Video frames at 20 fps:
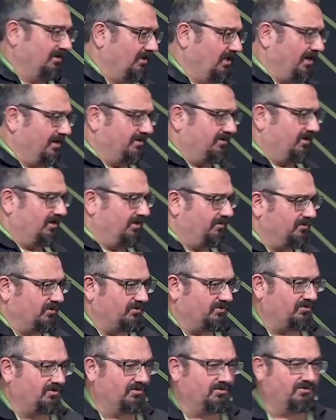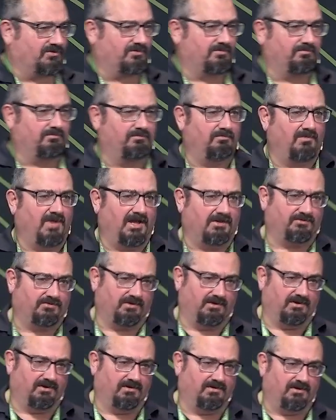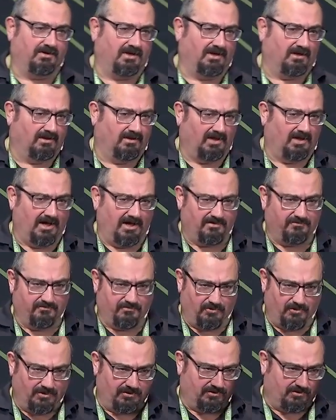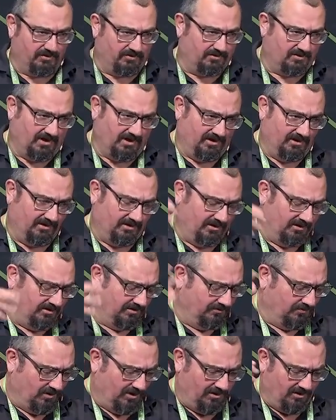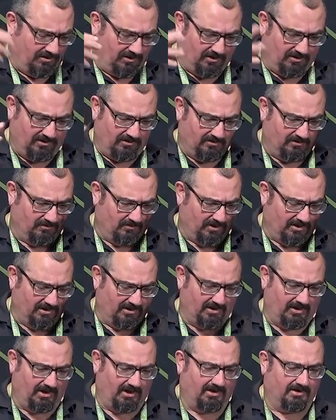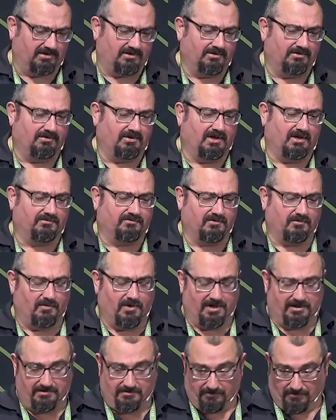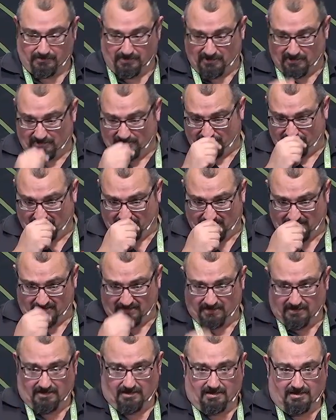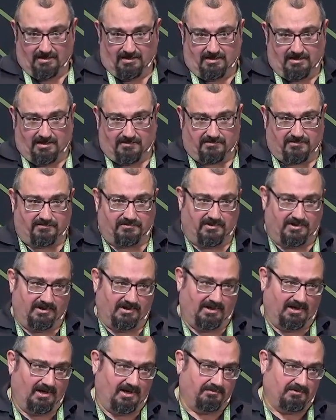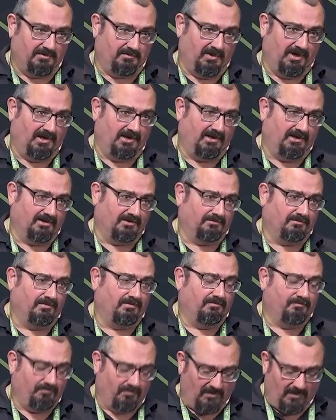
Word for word: lot of times it's just messy. You get a lot of voices telling you what you can do and what you can't do. You have to wade through all of it. You have to find a happy medium.